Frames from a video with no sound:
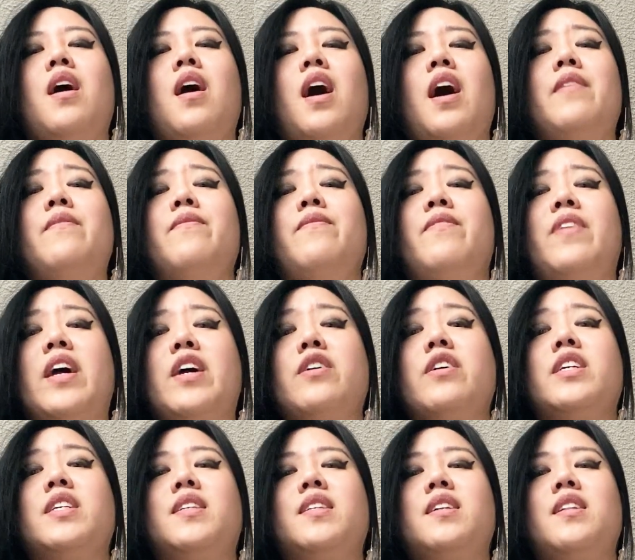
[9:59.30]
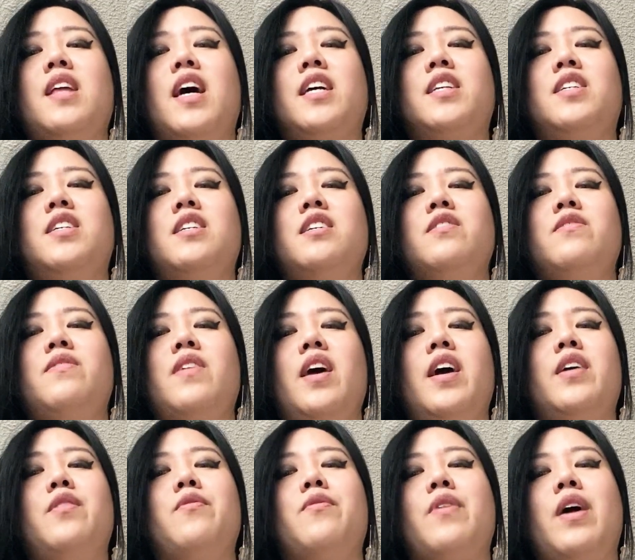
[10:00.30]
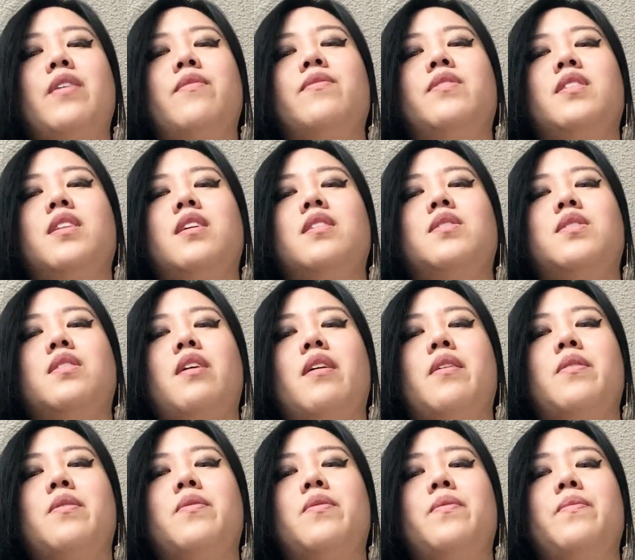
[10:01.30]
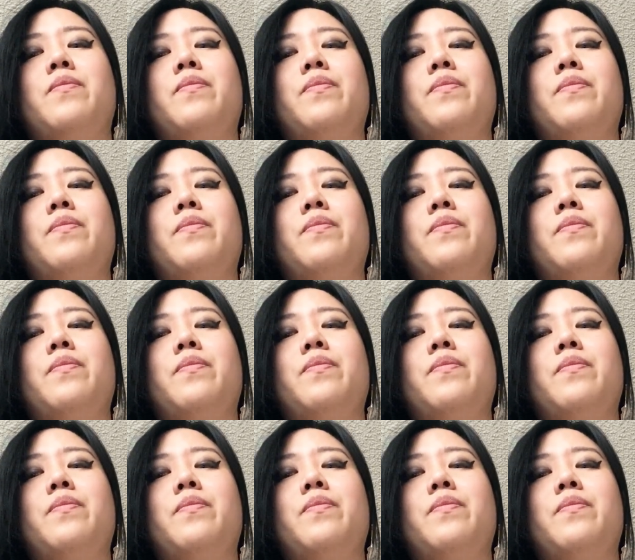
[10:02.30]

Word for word: I'm very selective and rightfully so.